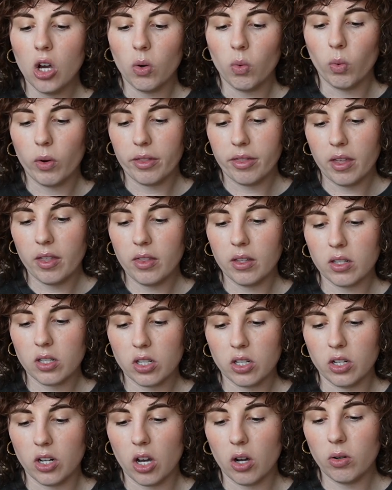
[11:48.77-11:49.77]
Within the
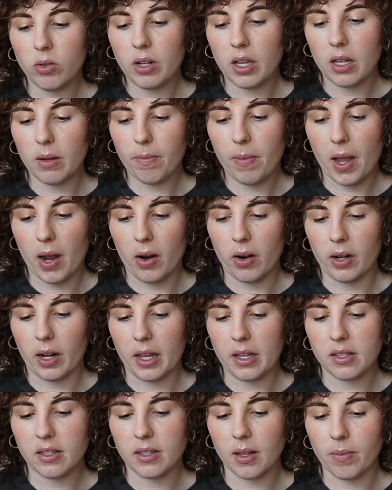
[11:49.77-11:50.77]
snowed-in
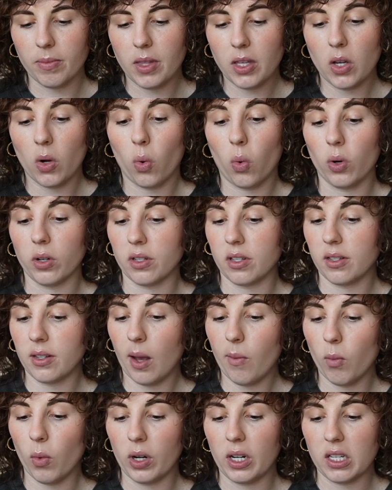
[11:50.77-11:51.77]
paradise, something or
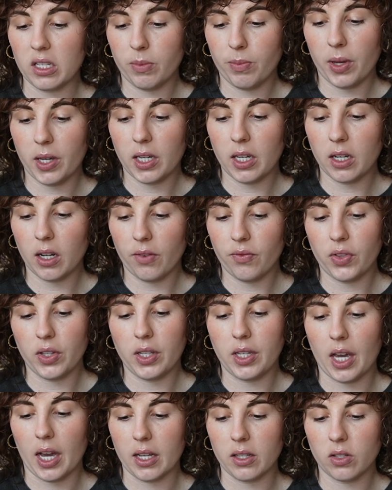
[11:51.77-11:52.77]
someone is picking up the
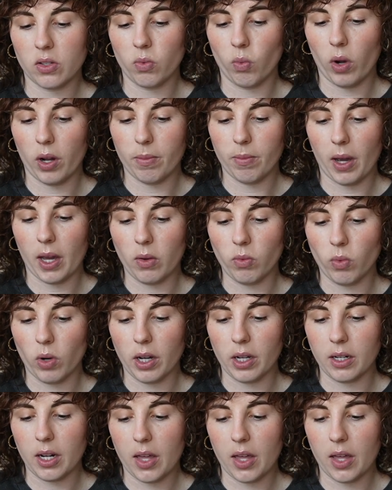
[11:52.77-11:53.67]
guests one by one,